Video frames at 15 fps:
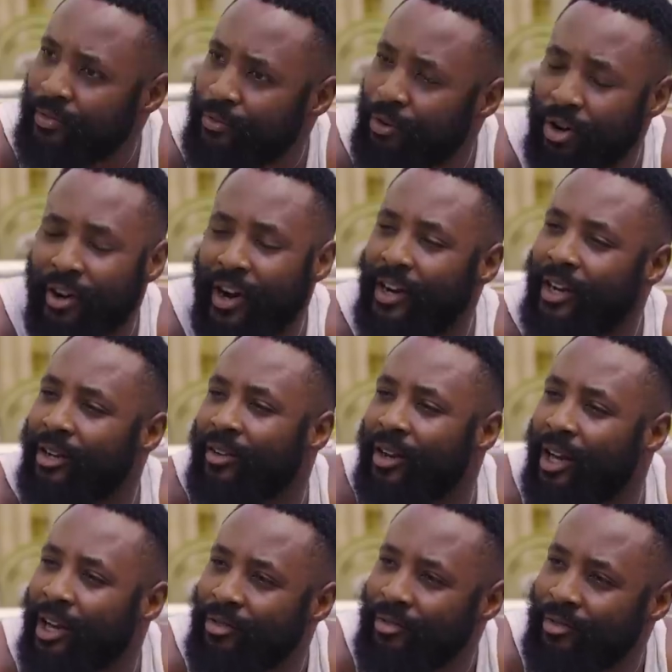For crying out
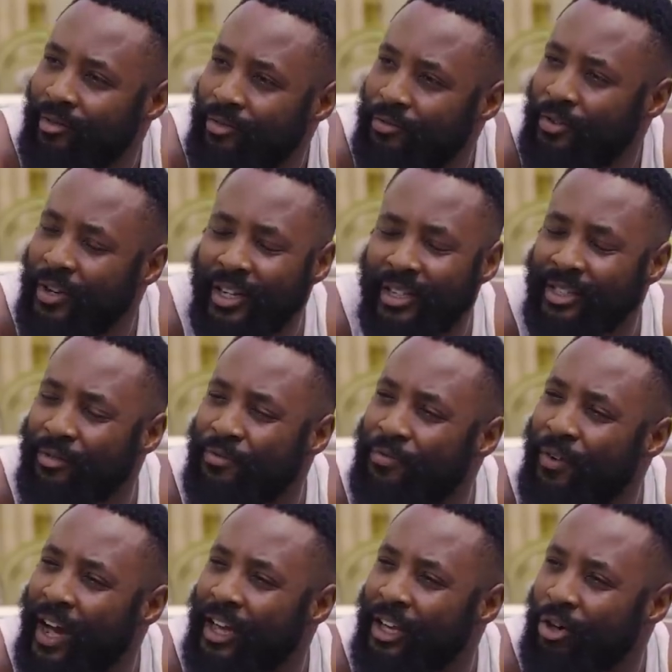loud, Finn is a
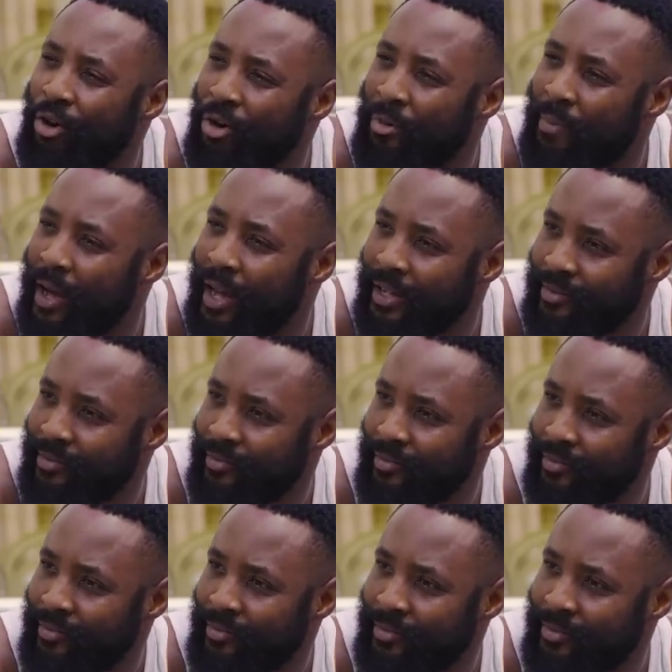fine young man.
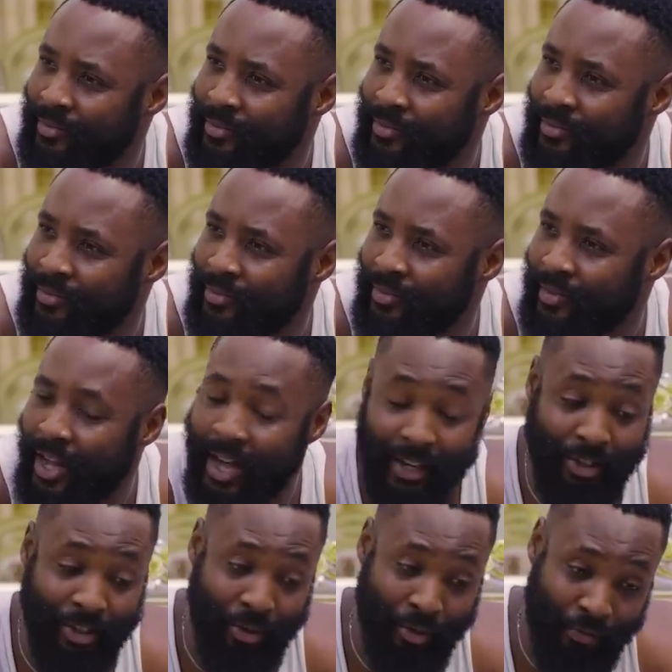
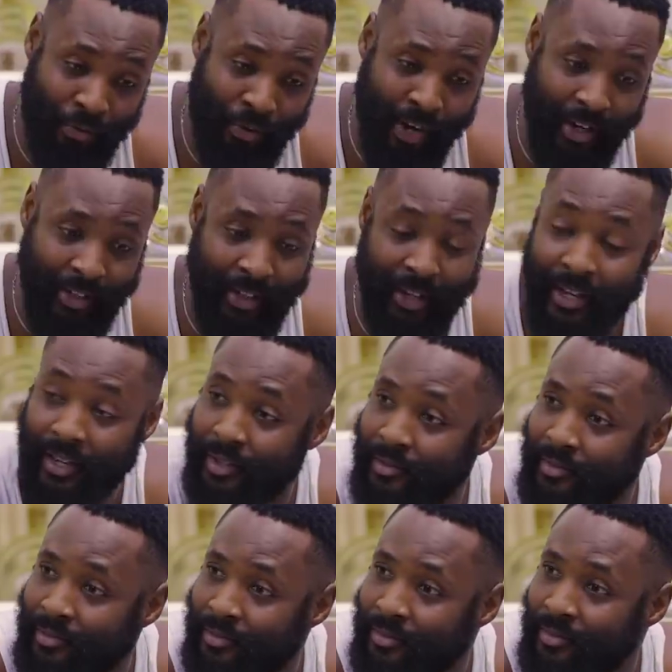And your friend here
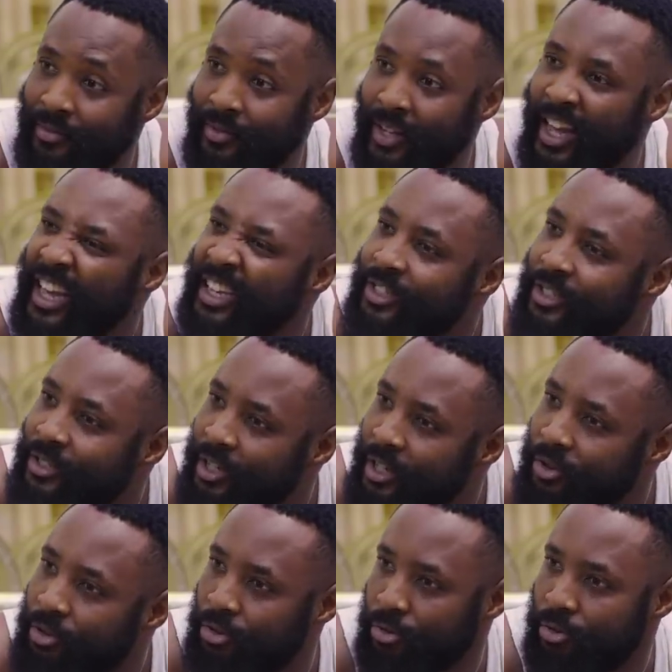is
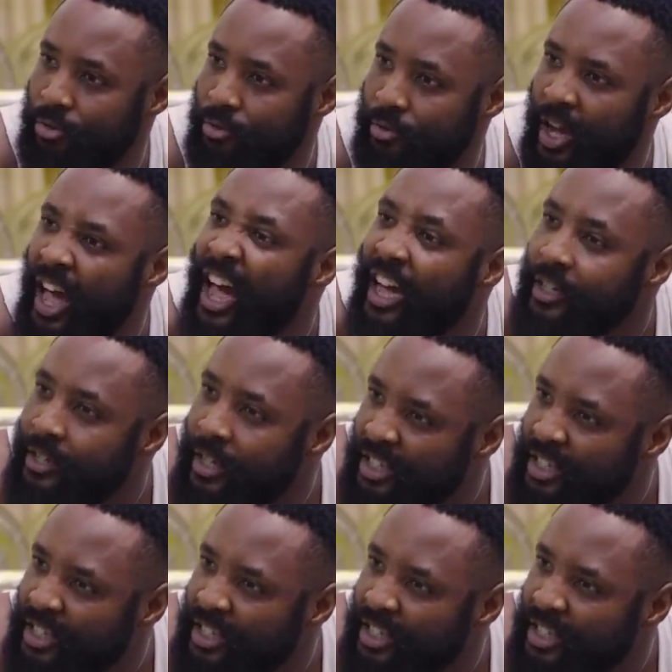single and